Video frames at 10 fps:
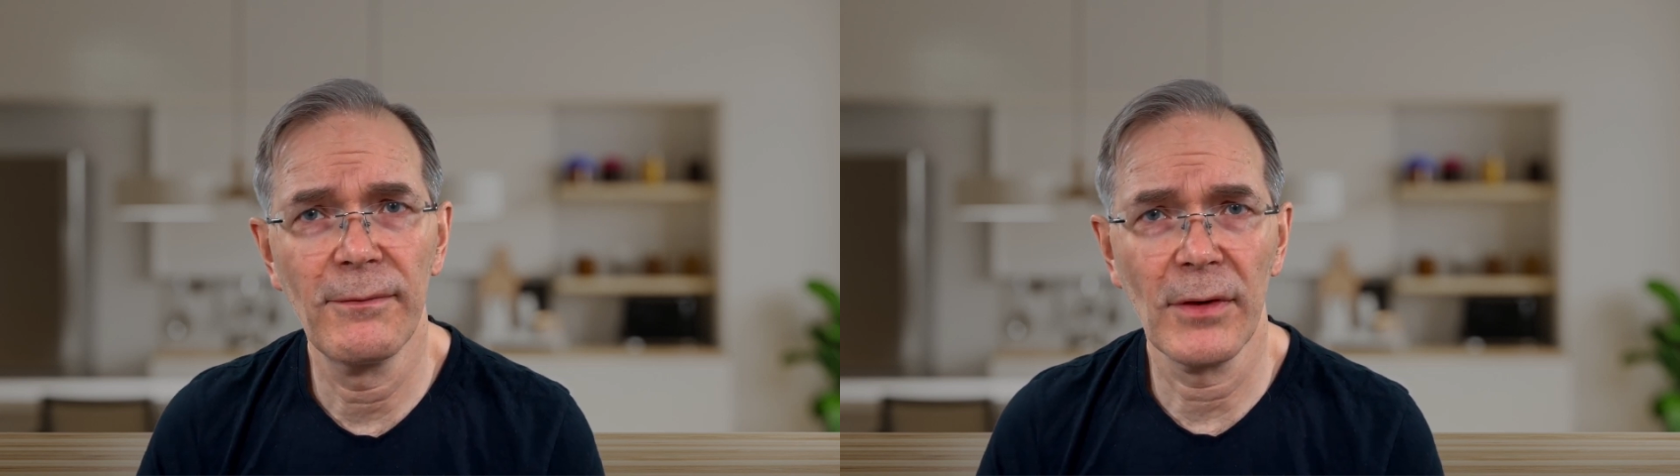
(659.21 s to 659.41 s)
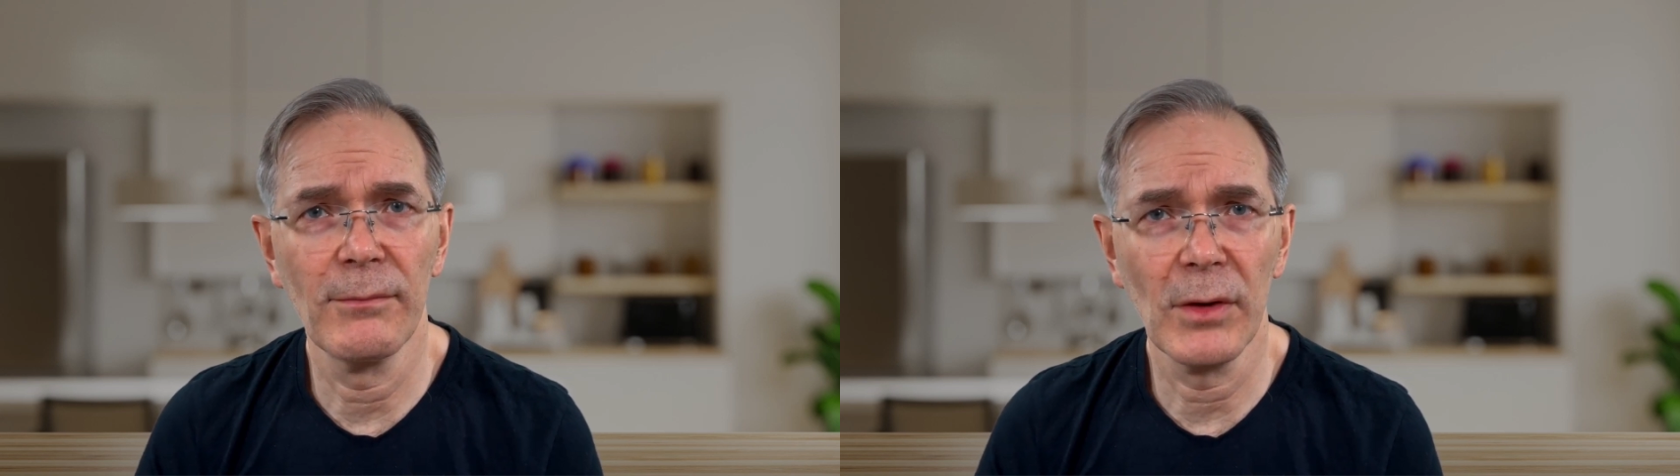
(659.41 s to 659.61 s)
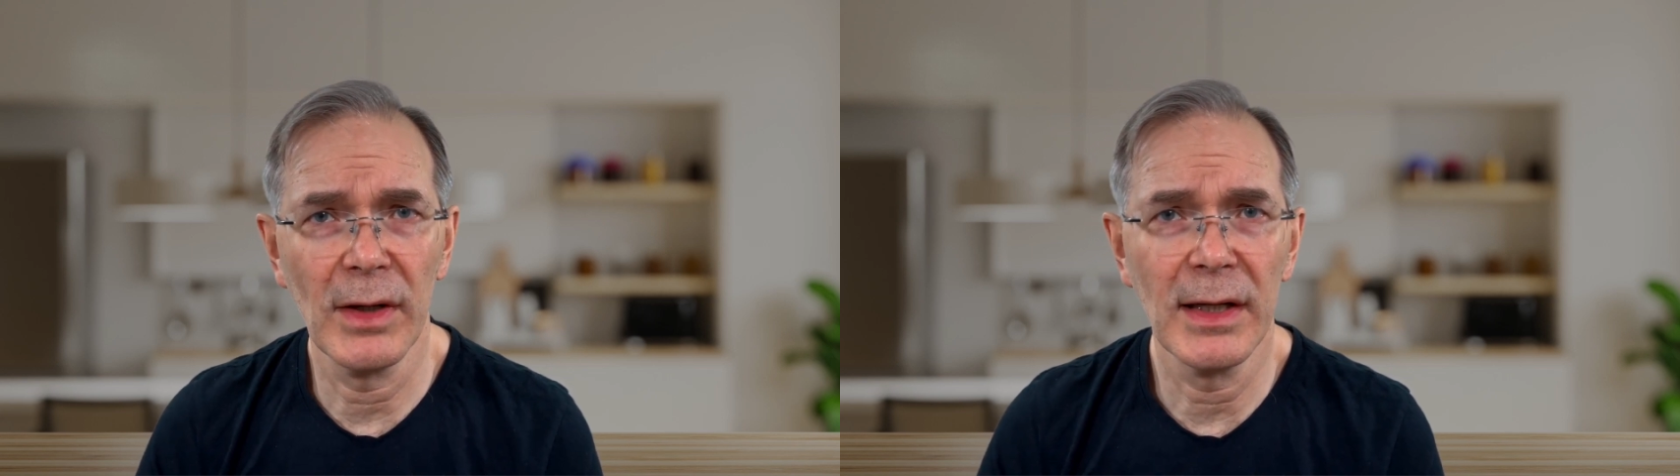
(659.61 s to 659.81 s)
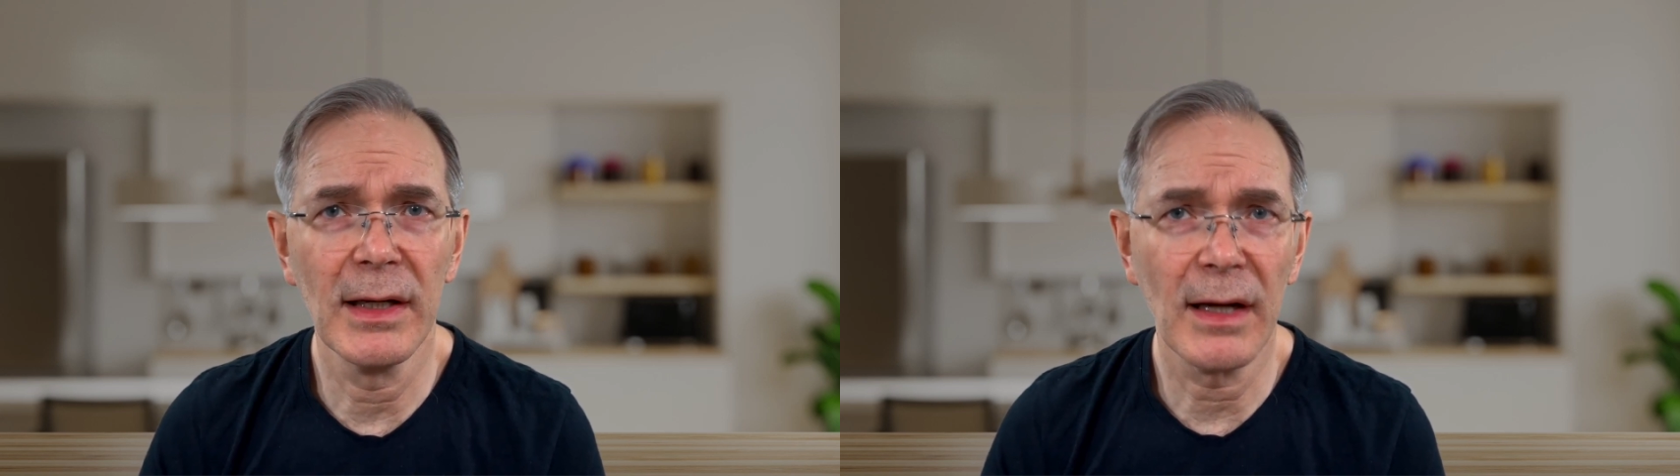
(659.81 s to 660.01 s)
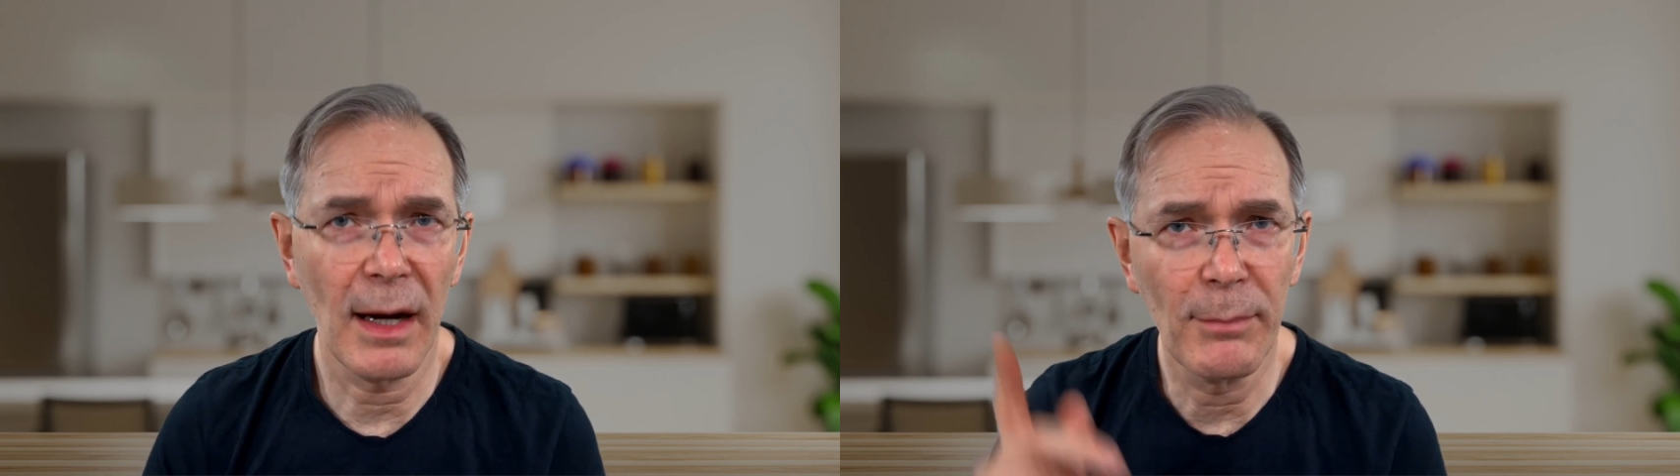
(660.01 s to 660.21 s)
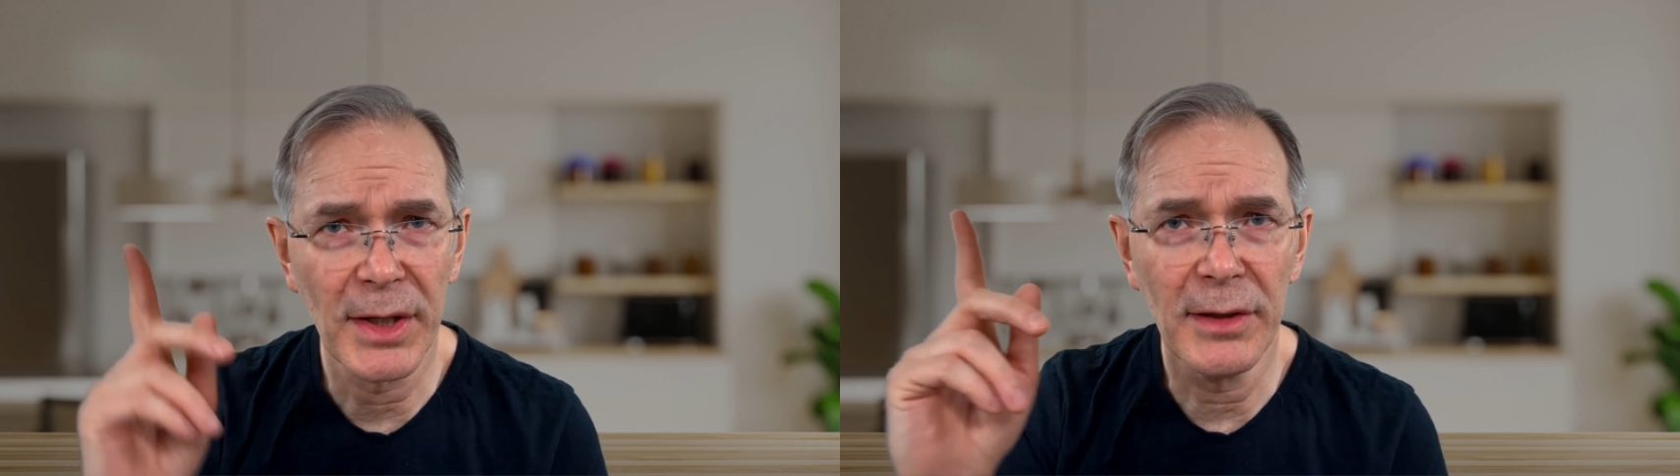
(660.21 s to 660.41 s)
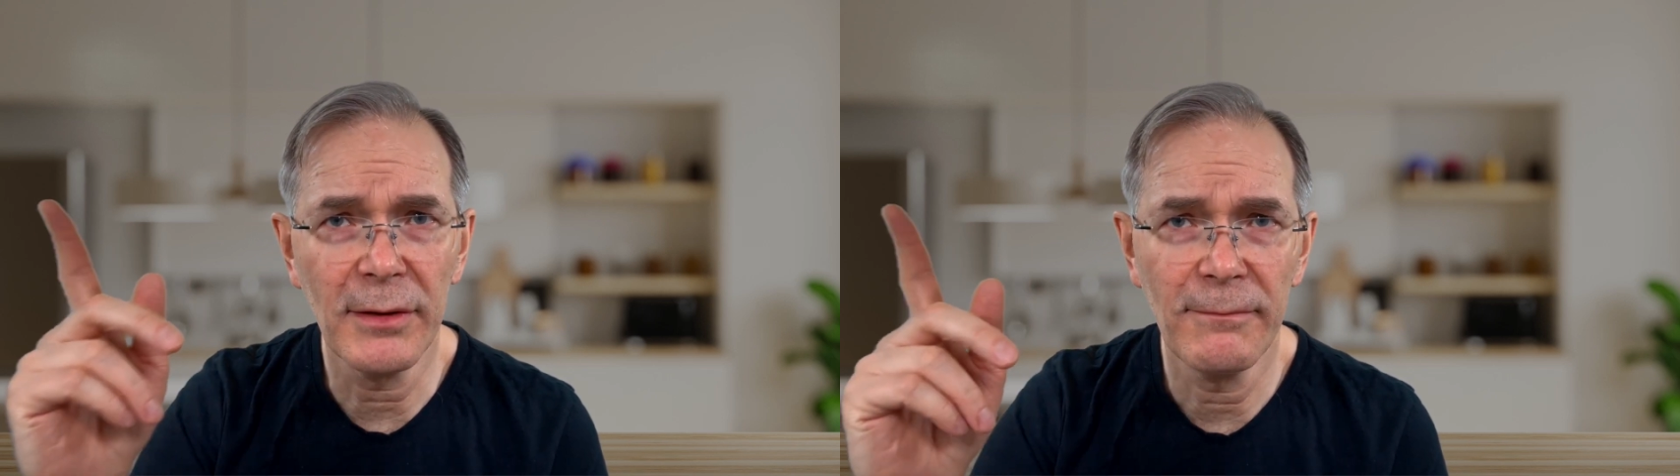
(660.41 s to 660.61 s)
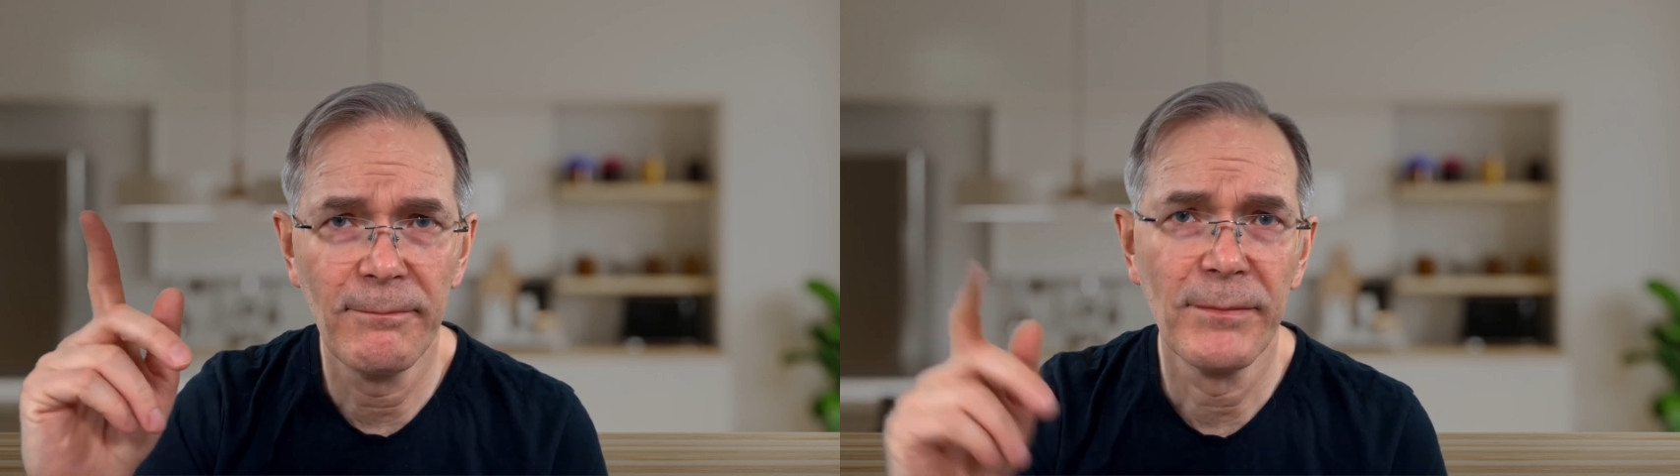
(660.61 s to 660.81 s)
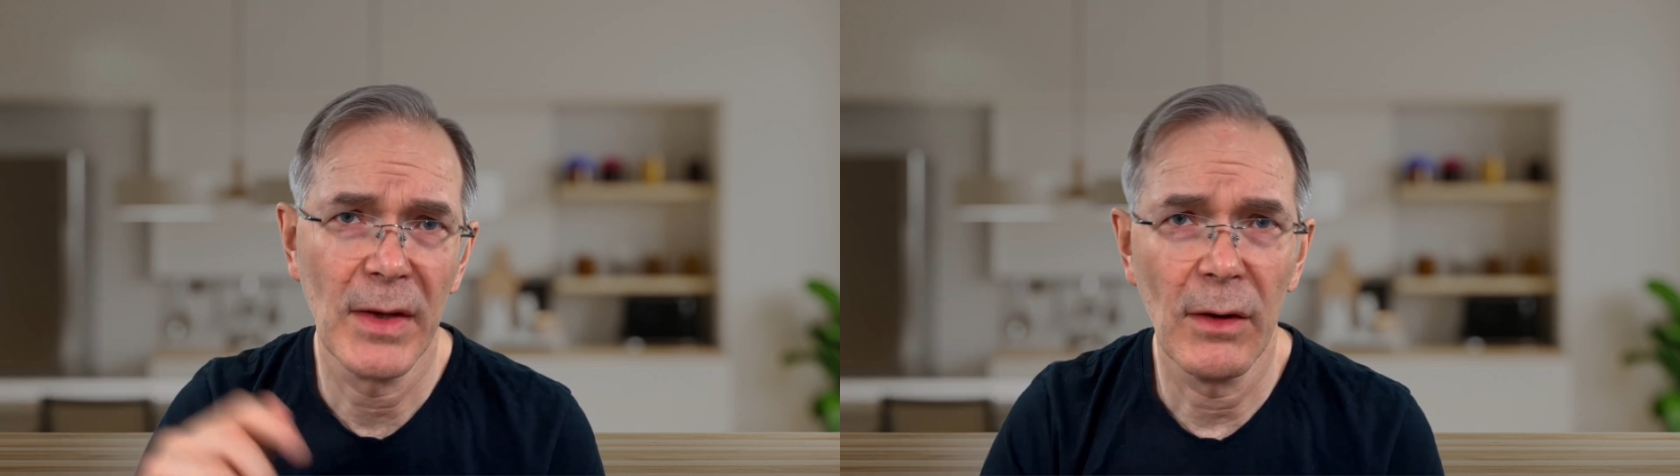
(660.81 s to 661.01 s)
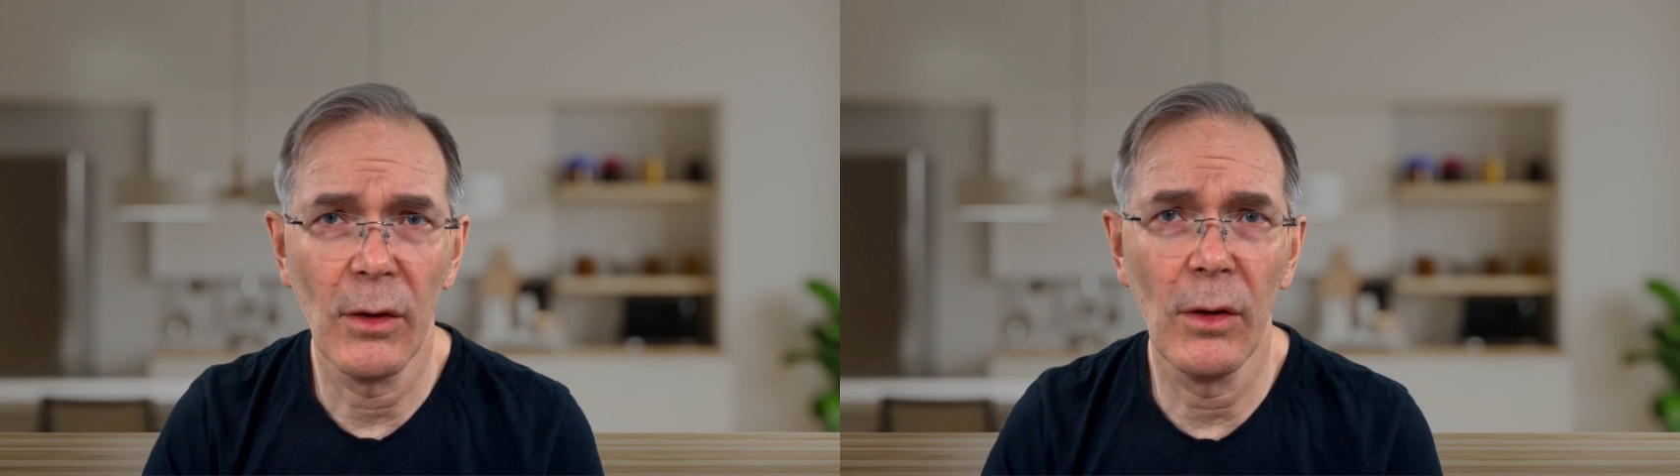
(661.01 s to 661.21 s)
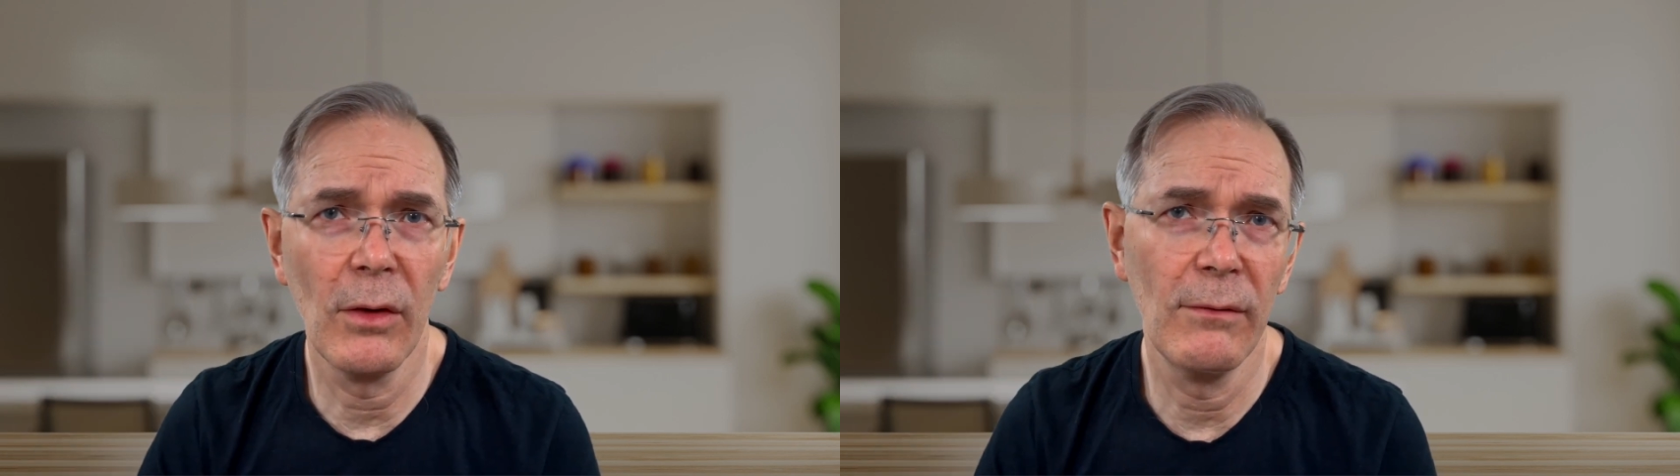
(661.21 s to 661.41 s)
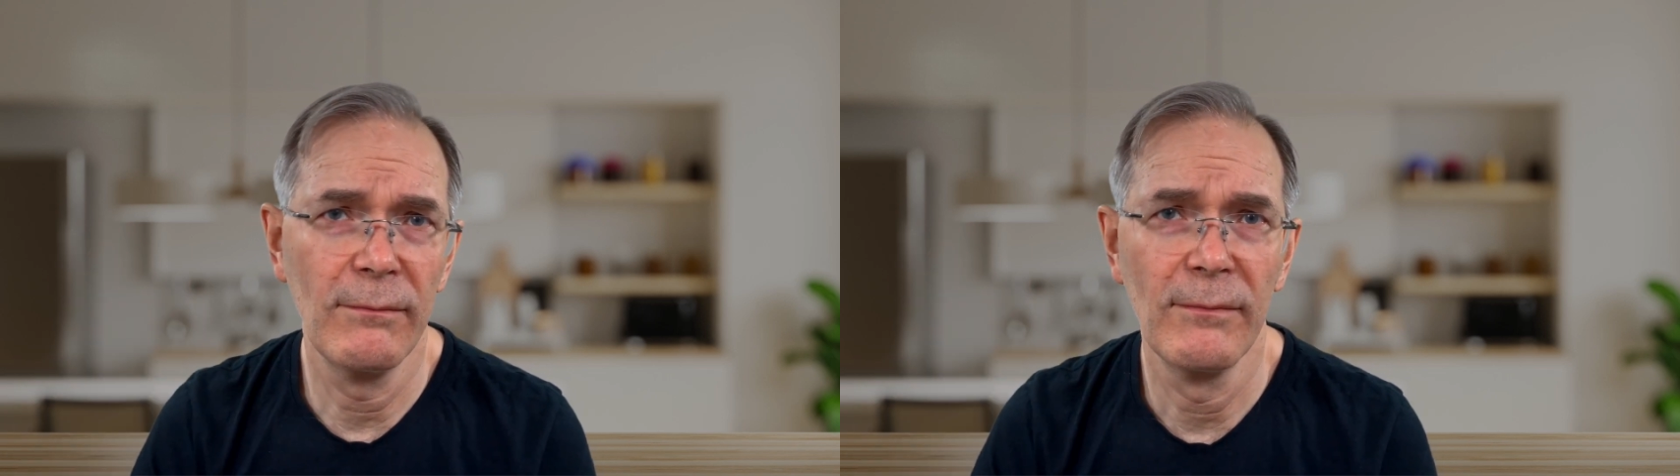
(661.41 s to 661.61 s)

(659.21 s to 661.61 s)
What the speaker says: from the link up here or